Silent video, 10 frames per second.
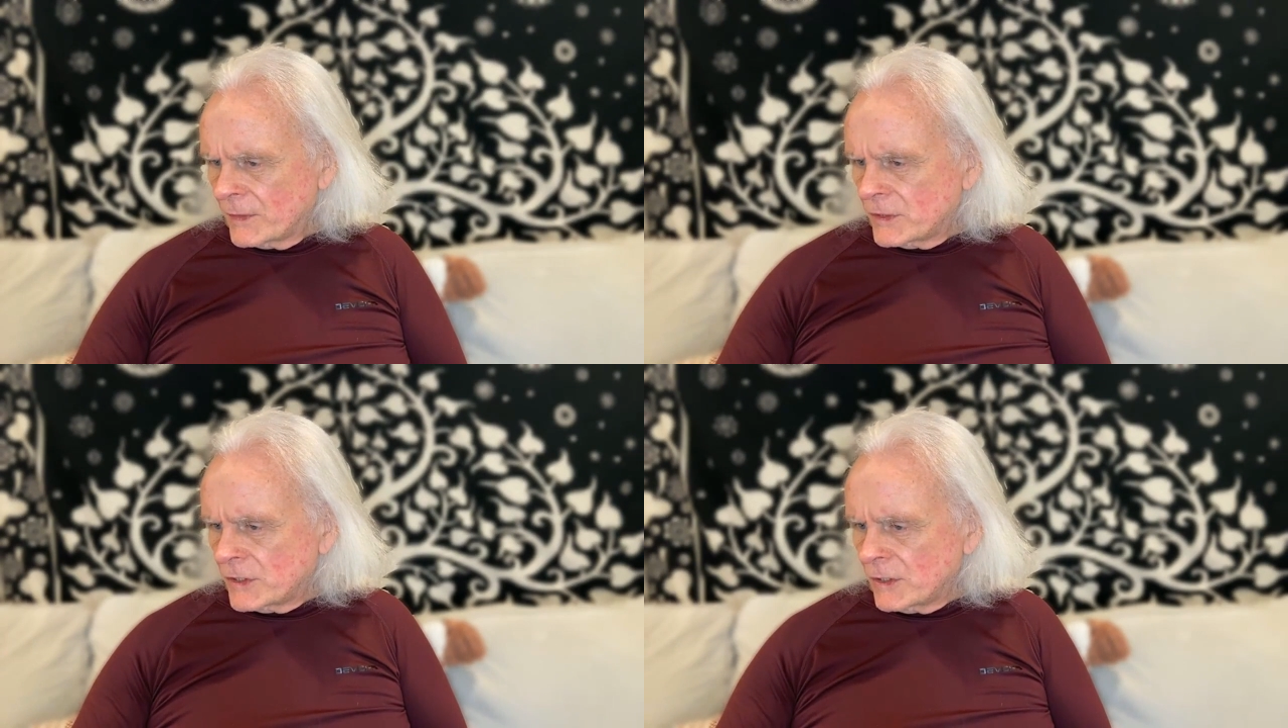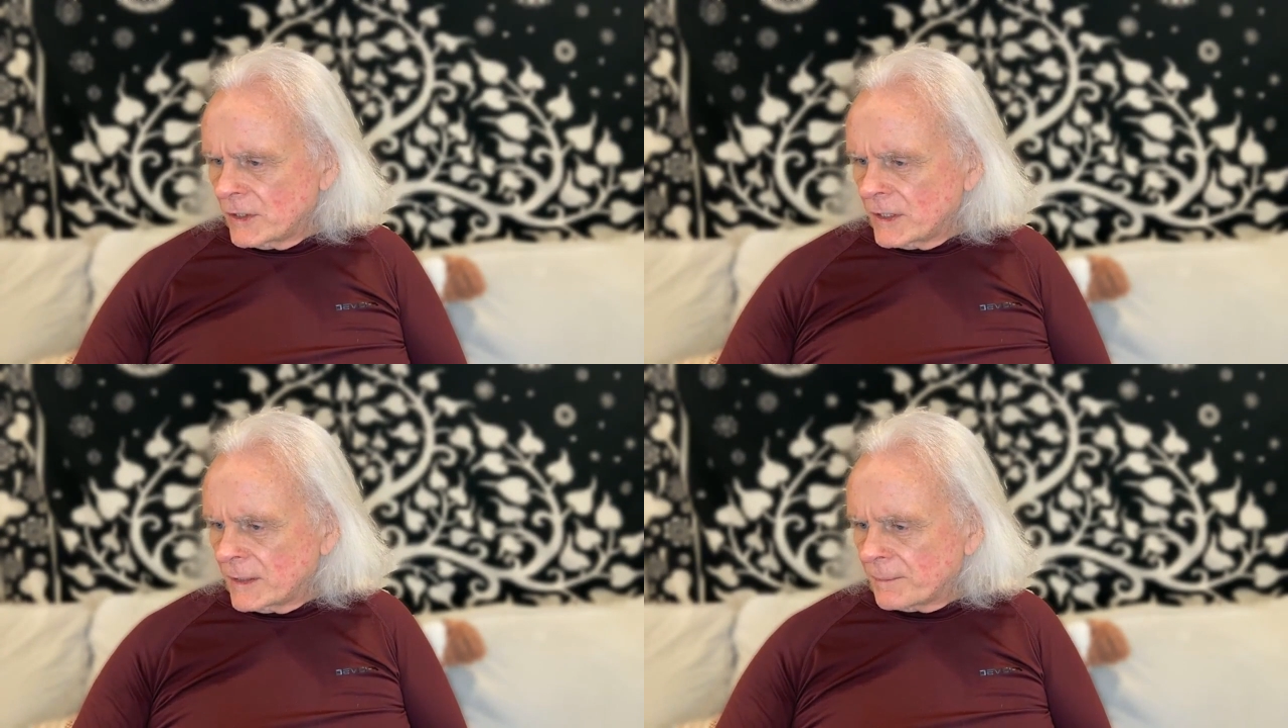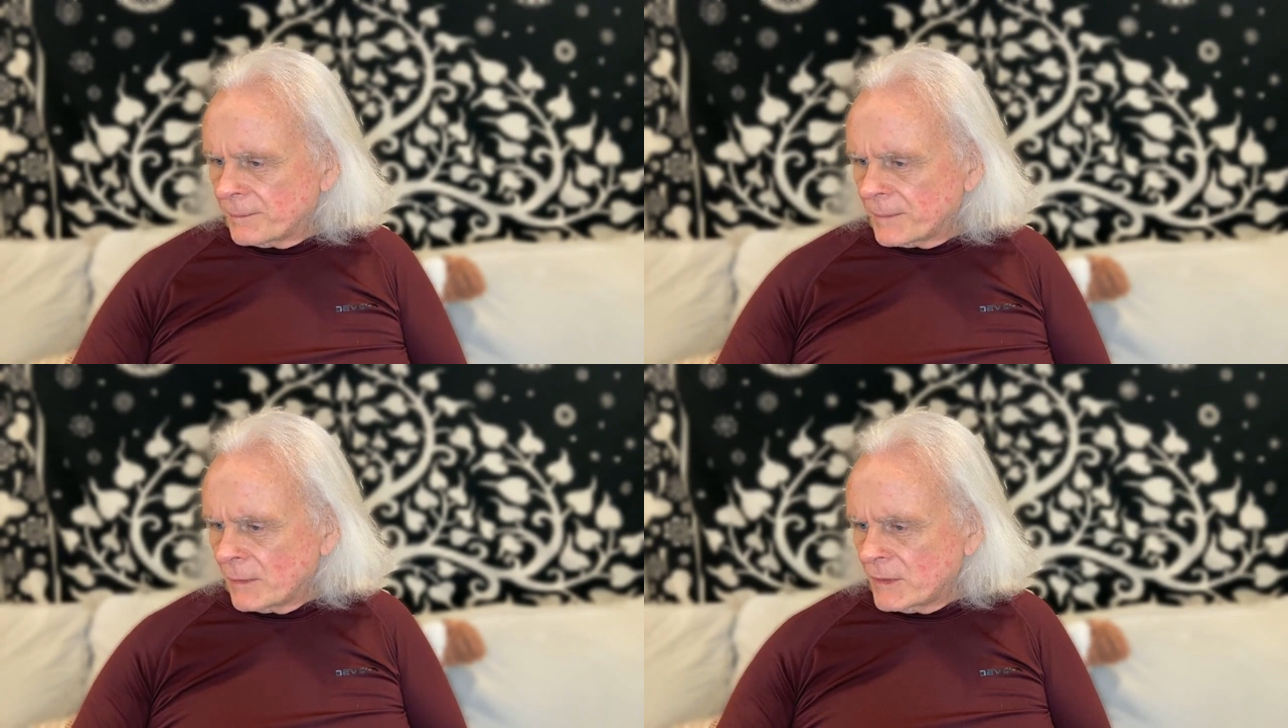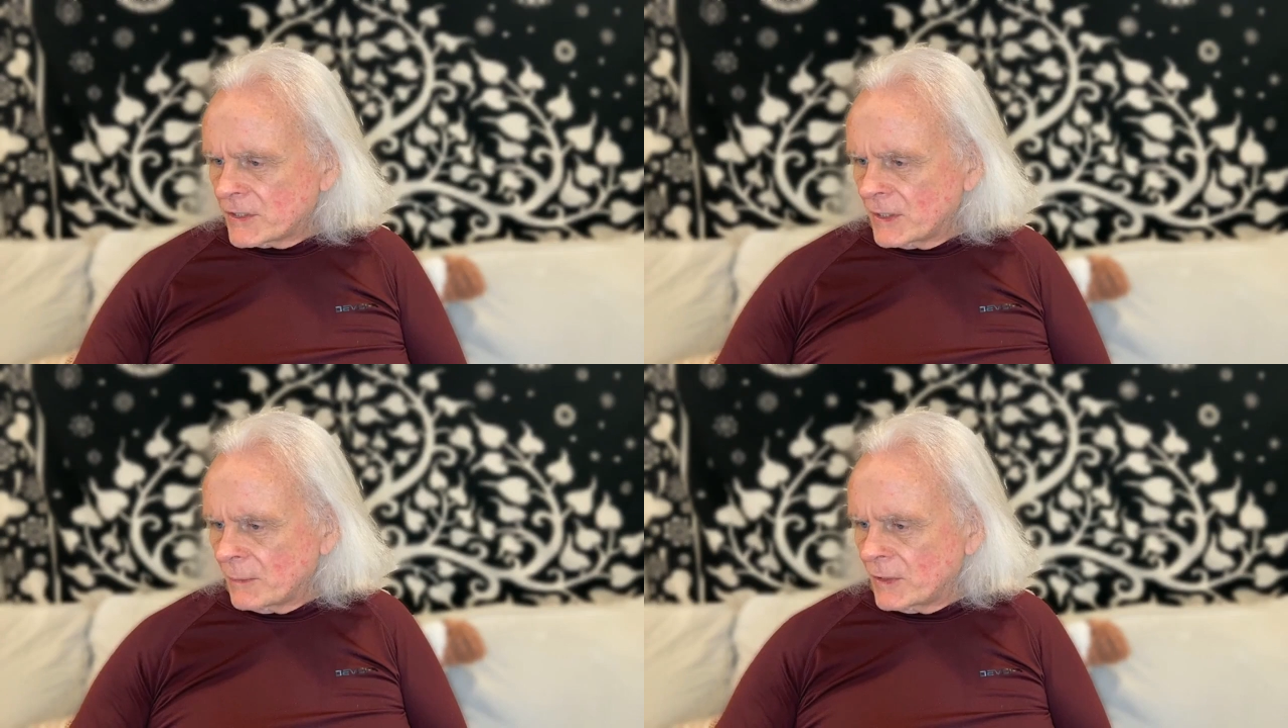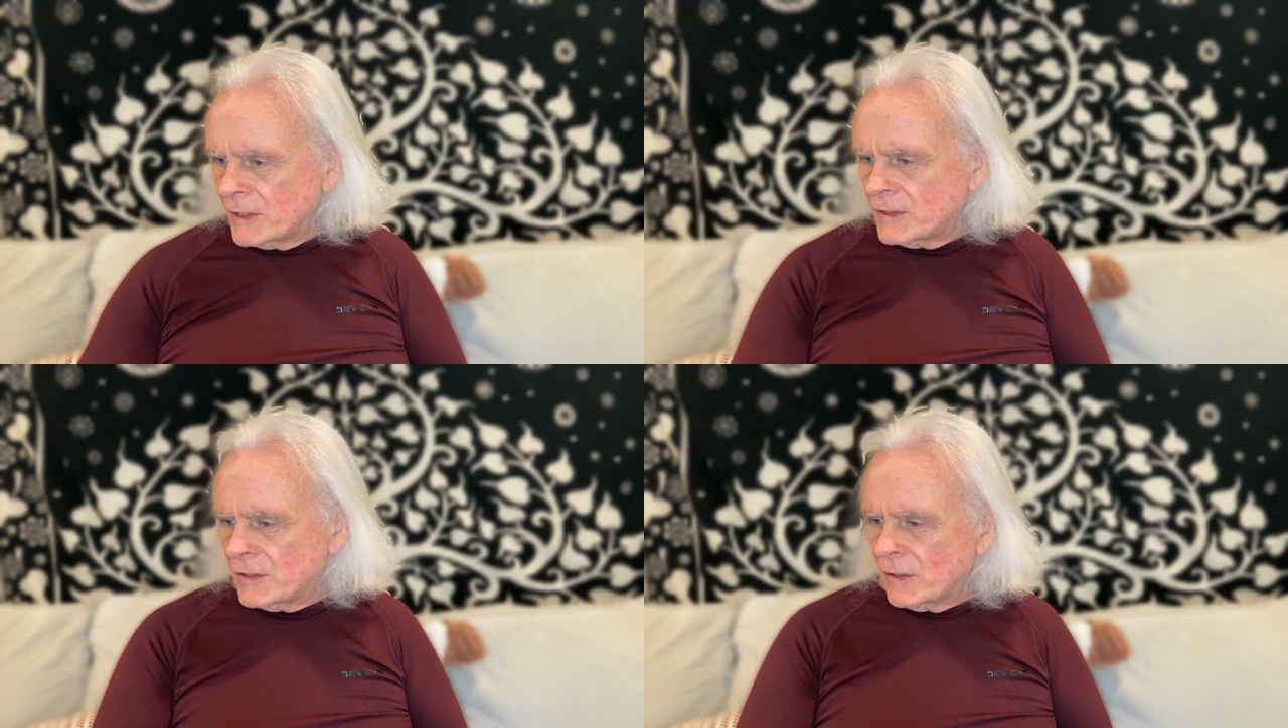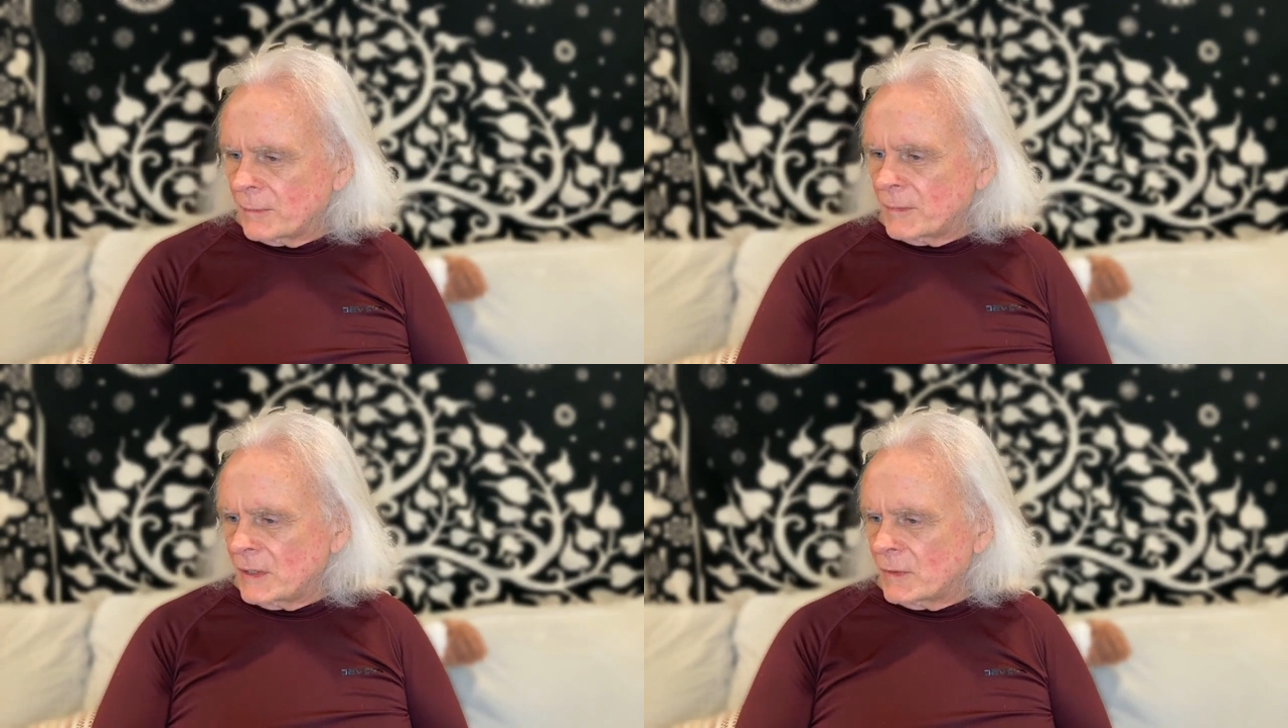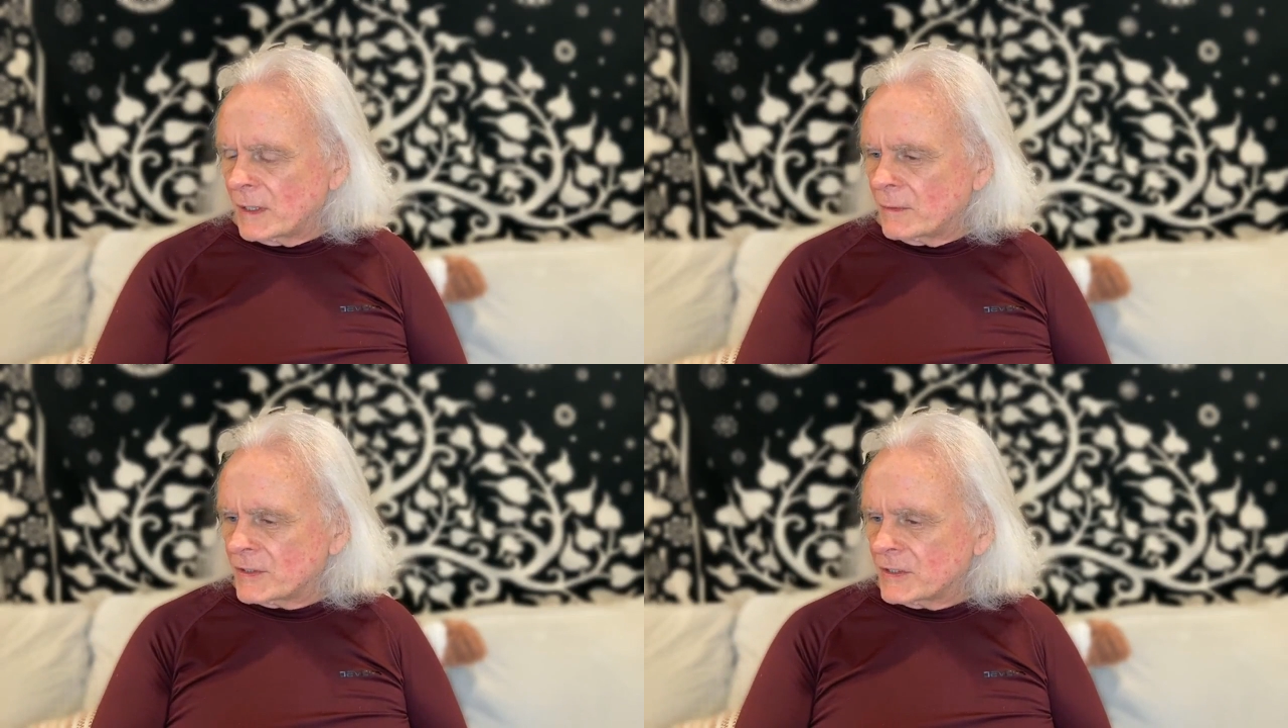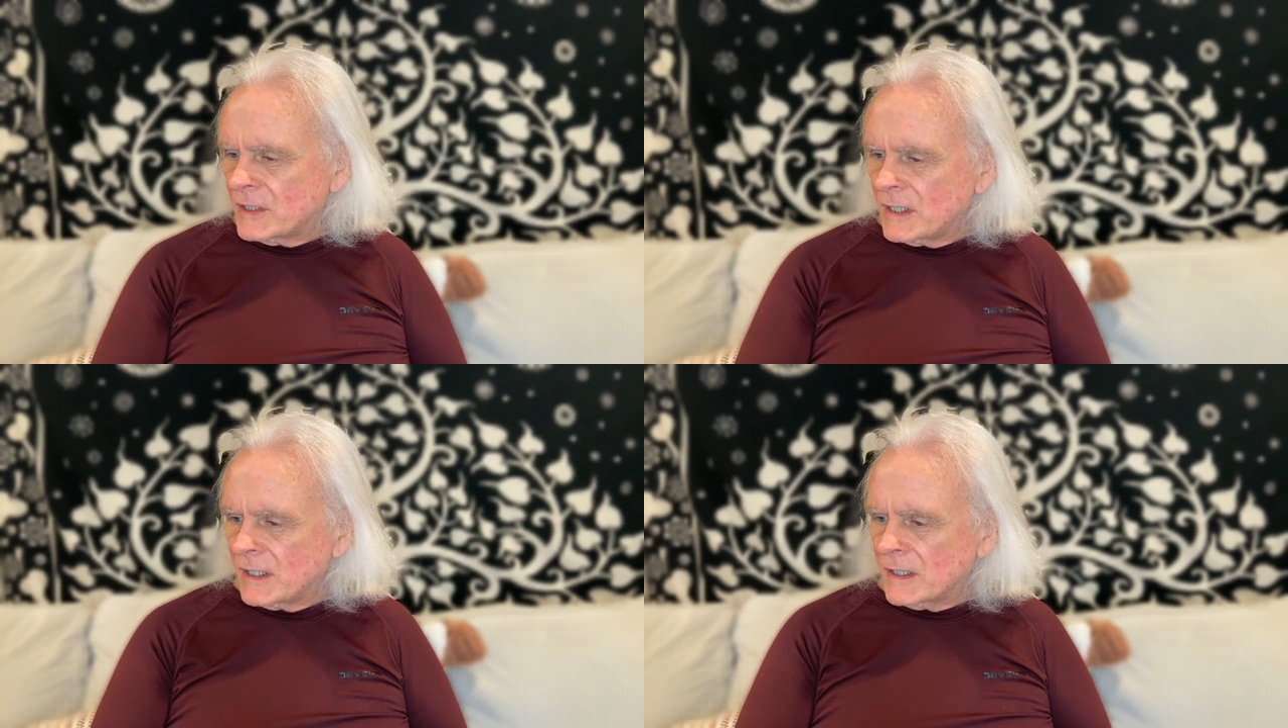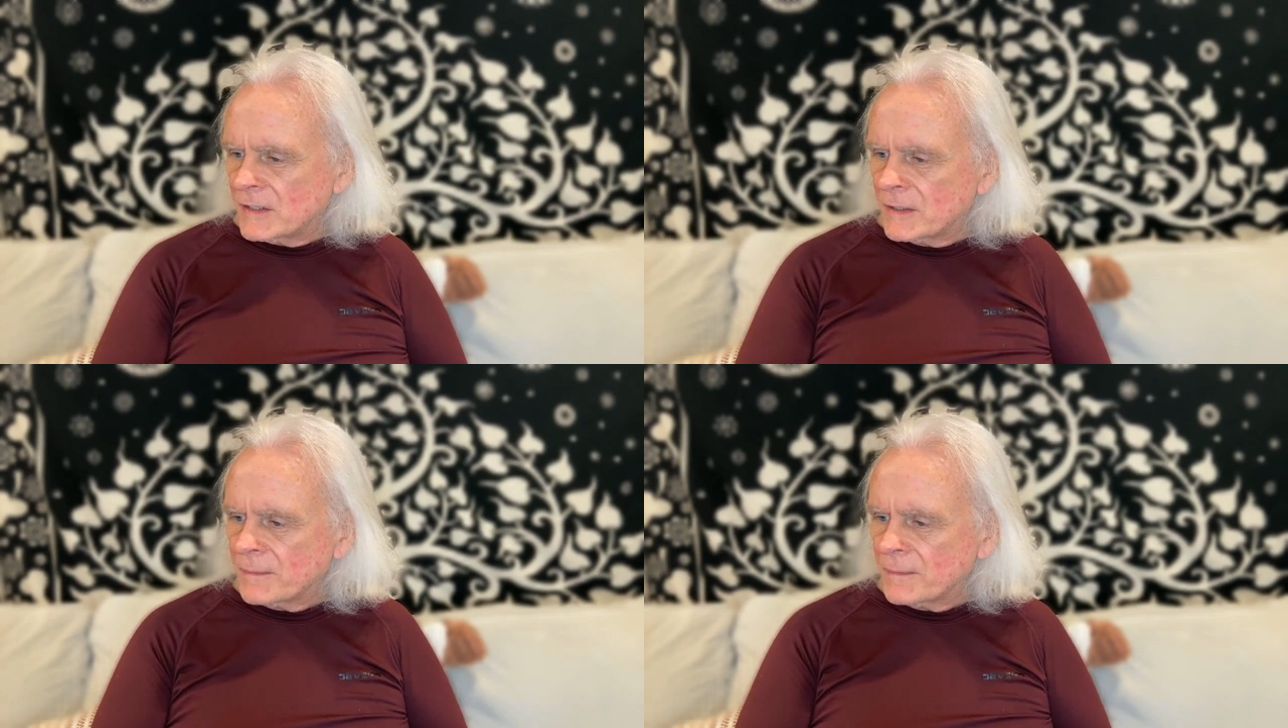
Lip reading: journey? I wish someone had taught me when I was a teenager.